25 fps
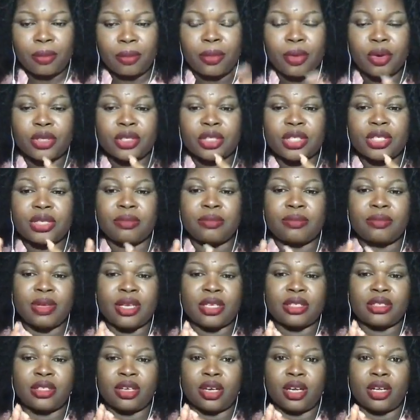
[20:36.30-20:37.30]
posting
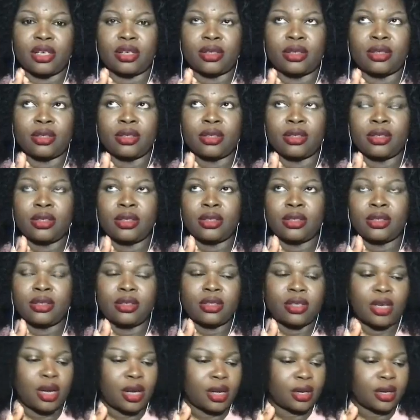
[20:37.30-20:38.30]
based on,
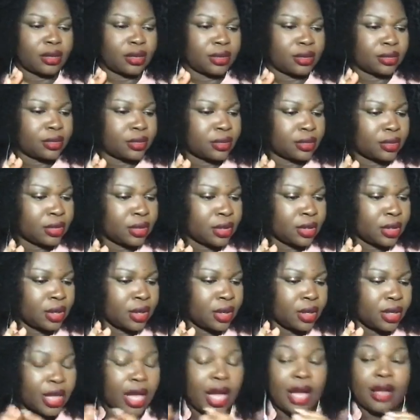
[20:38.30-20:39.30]
oh god,
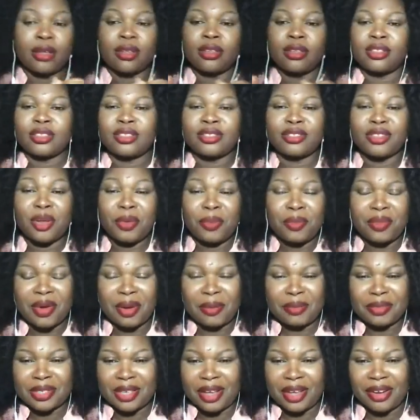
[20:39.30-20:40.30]
yeah, no,
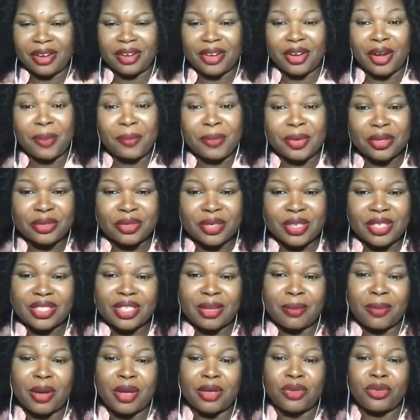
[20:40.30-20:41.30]
I'm sorry. Number 2
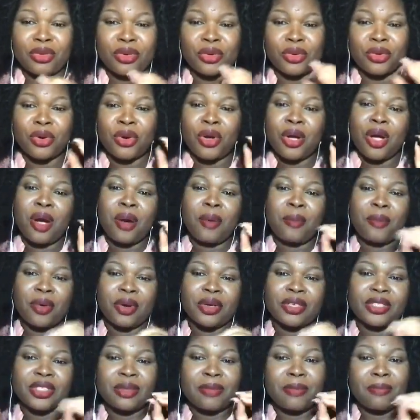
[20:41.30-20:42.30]
is about you
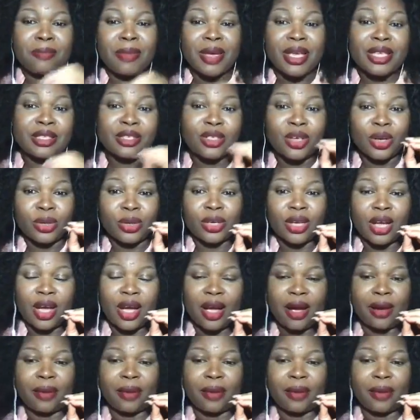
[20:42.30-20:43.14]
posting based on